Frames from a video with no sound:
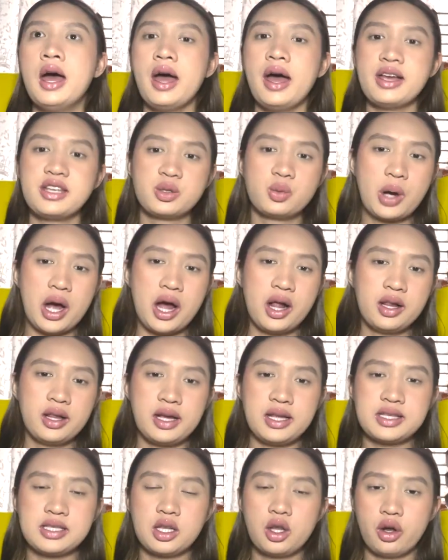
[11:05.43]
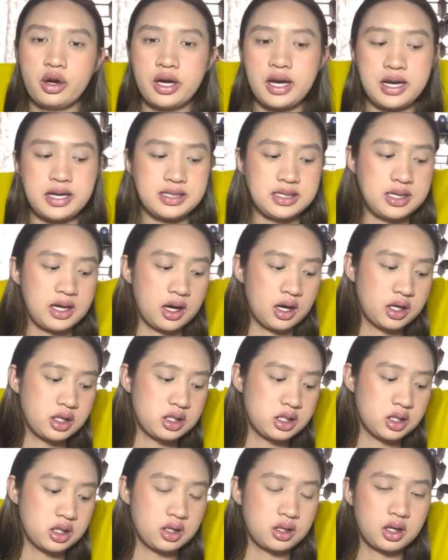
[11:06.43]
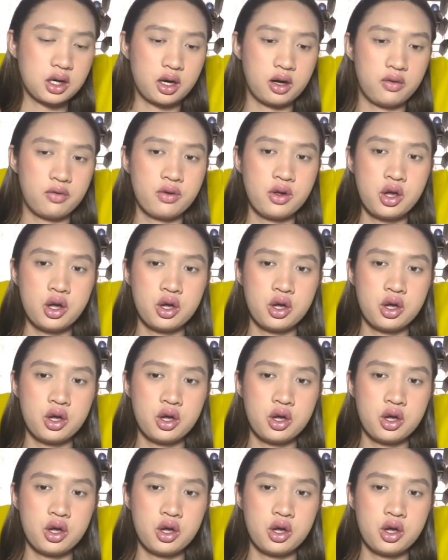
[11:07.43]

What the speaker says: As well, it's a lot easier to kind of